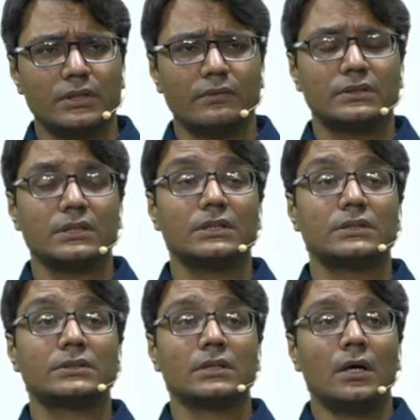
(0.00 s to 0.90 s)
Services,
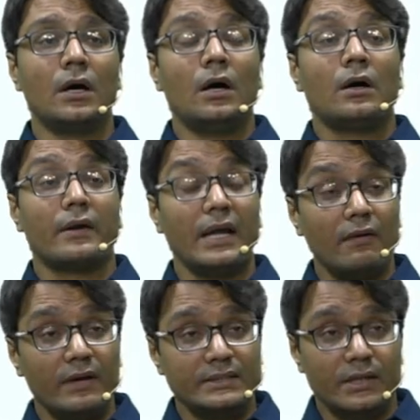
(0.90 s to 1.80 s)

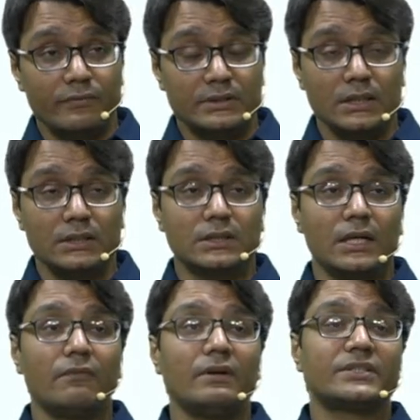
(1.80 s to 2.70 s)
Railway Services,
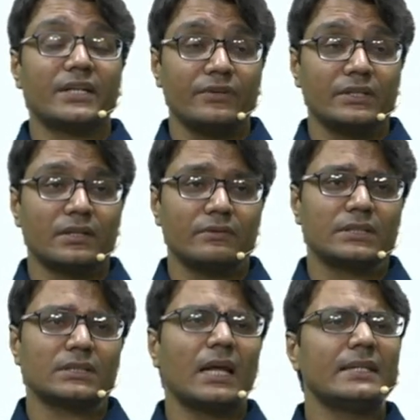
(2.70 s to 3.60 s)
Railway Traffic
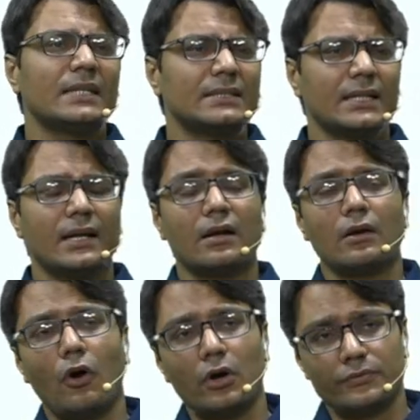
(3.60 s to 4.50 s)
Services, like that there are a
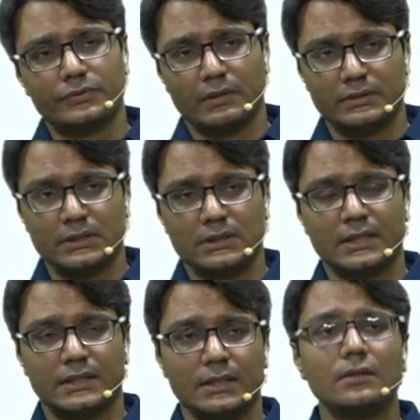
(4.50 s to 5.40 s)
lot of services are
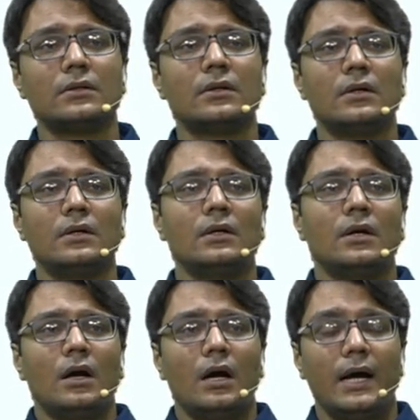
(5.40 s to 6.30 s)
there.
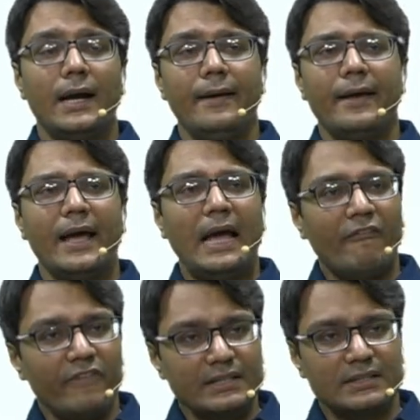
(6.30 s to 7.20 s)
And
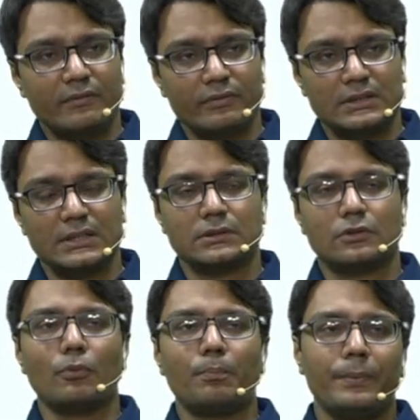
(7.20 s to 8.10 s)
every service is
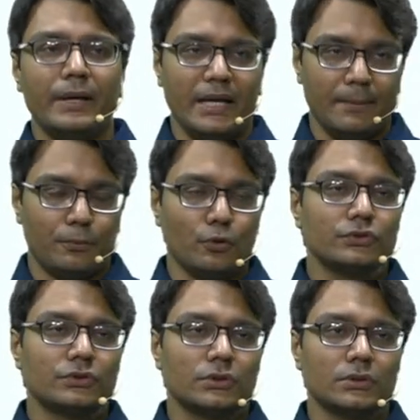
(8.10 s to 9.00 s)
Group A
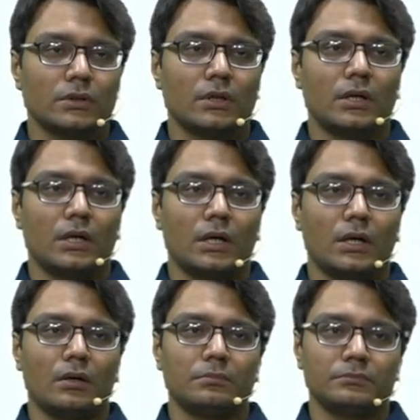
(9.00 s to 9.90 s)
post
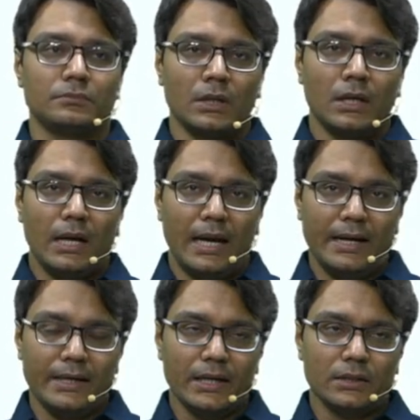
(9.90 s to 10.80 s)

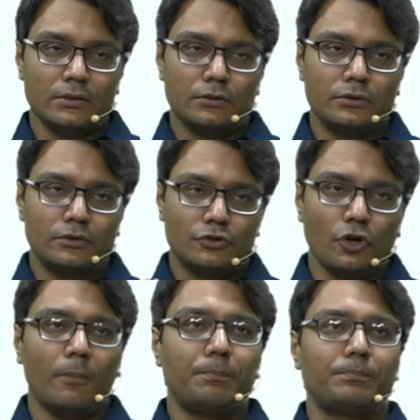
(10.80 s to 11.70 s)
and a
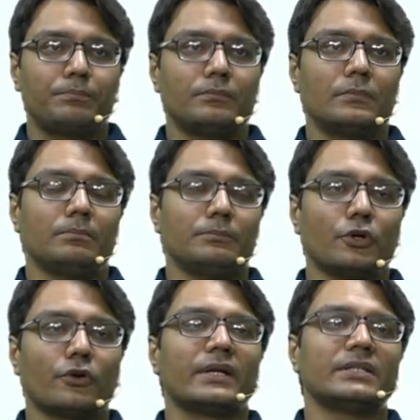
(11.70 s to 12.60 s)
top
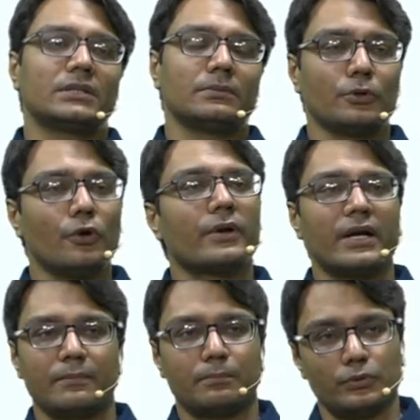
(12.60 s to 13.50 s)

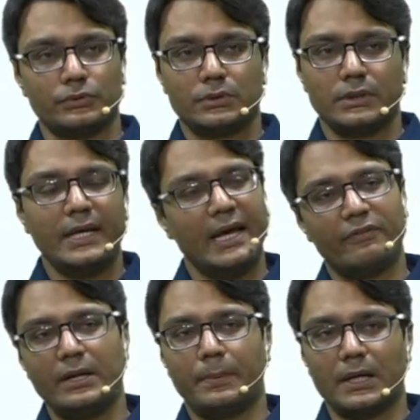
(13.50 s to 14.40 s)
bureaucratic post in
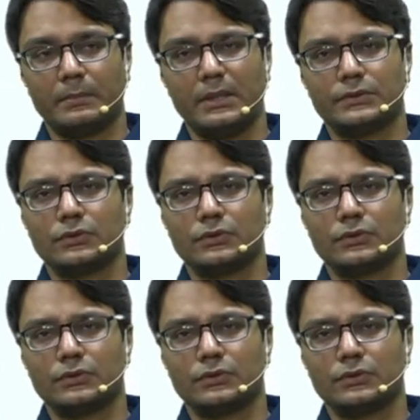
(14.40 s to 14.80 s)
every department.